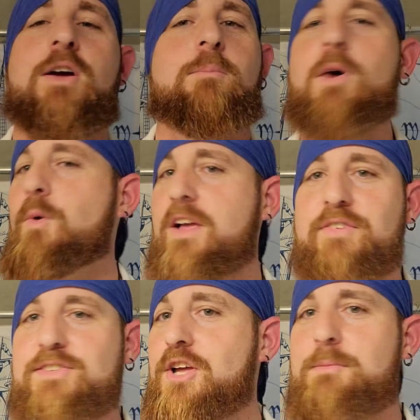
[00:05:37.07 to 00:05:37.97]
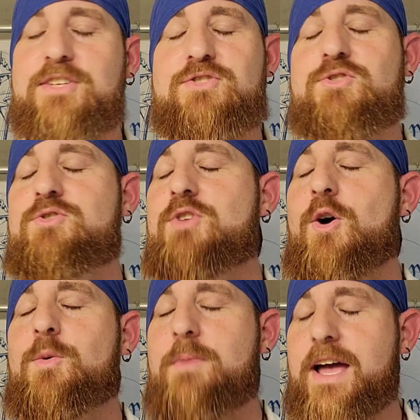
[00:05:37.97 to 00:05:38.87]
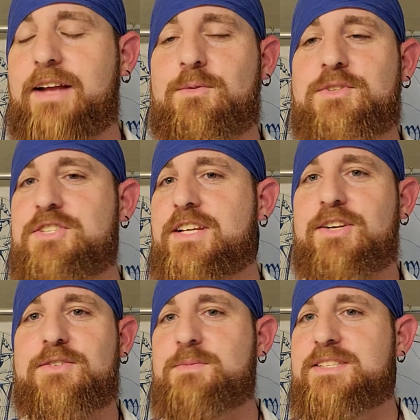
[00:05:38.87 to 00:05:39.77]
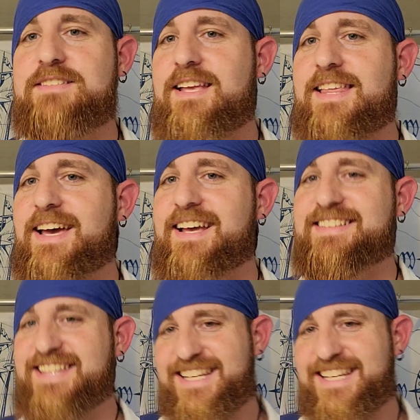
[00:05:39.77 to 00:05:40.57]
My wife is going to be so mad when she hears me say that.